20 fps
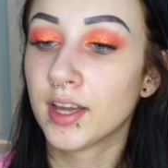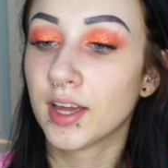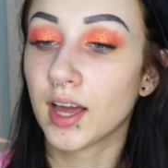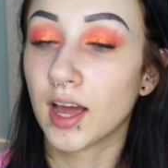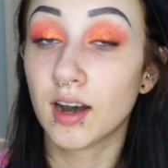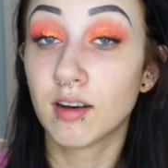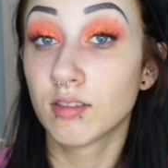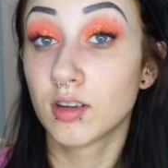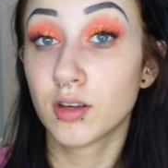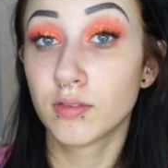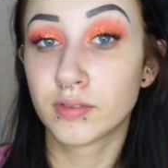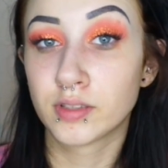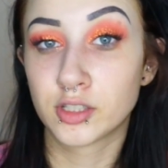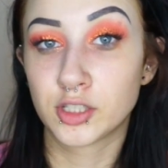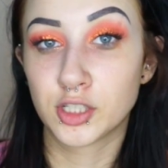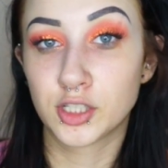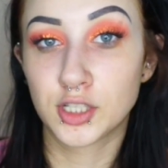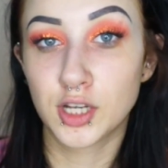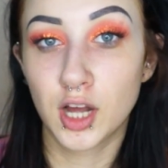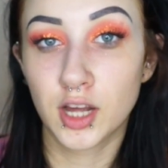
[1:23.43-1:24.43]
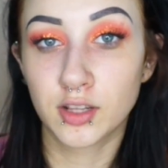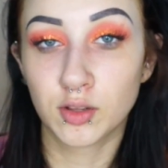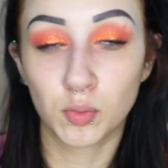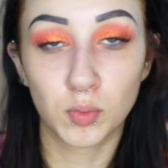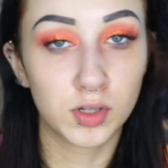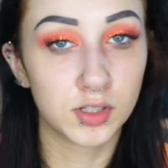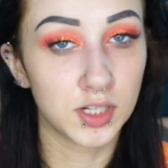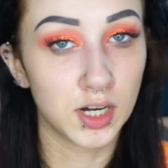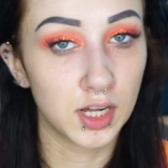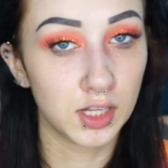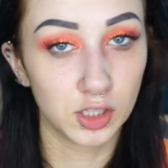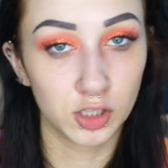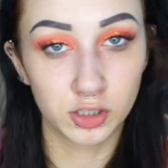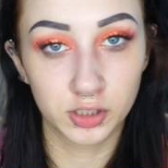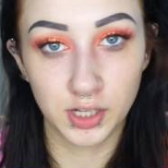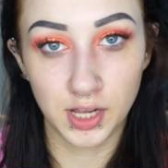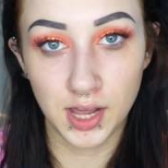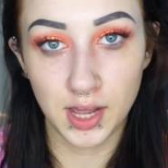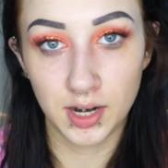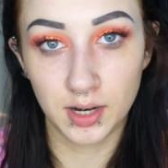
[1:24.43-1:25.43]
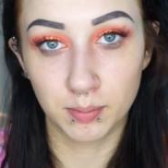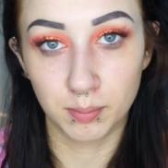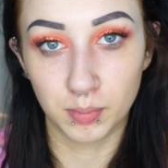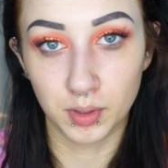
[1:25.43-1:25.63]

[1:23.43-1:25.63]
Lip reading: I don't know if it's just not in the ones that I looked at,